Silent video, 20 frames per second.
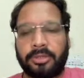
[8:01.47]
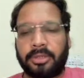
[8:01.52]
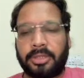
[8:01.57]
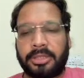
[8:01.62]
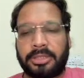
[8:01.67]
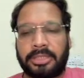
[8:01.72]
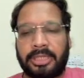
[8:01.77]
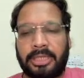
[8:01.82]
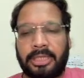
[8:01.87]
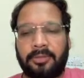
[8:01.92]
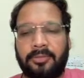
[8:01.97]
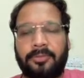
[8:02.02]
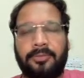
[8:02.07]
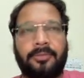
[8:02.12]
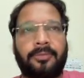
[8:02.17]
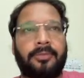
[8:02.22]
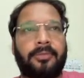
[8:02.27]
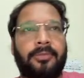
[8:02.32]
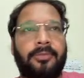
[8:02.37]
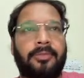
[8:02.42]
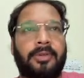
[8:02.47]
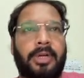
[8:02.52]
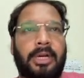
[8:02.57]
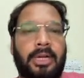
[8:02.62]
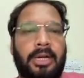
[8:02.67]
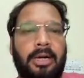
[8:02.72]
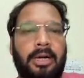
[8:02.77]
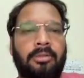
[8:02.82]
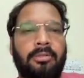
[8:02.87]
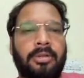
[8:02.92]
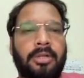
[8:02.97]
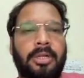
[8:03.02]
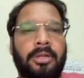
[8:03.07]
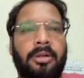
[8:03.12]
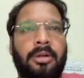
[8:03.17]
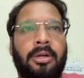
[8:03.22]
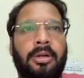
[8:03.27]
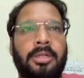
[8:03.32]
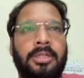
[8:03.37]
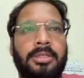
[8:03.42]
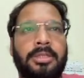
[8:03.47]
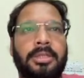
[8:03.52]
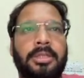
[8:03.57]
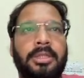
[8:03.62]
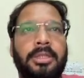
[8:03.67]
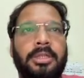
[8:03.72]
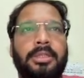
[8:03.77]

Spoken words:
to receive account records.